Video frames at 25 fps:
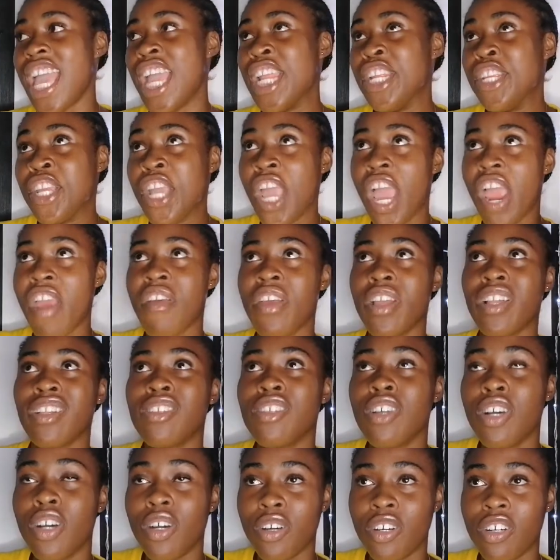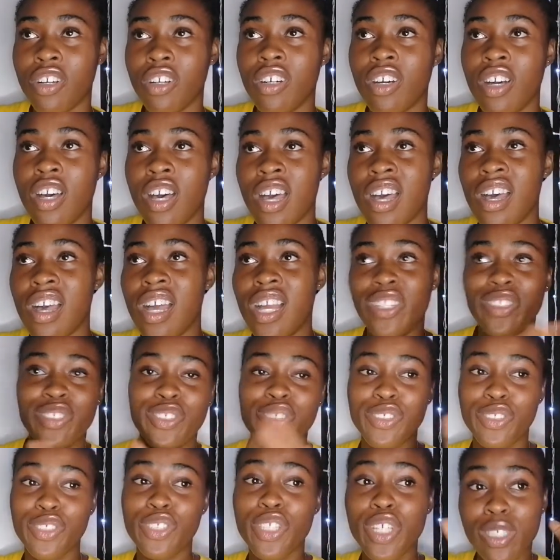and you carry a towel
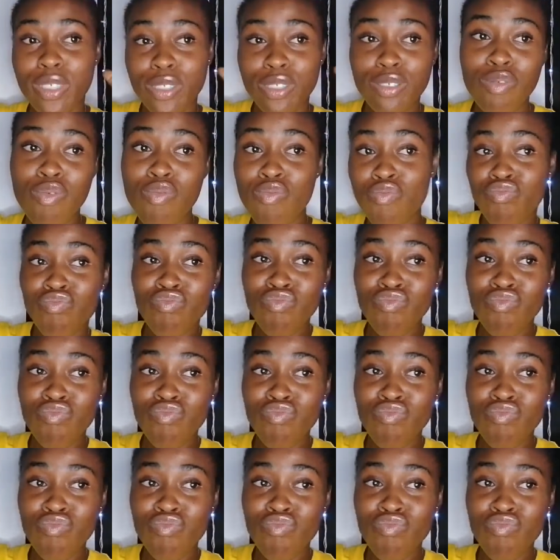and you just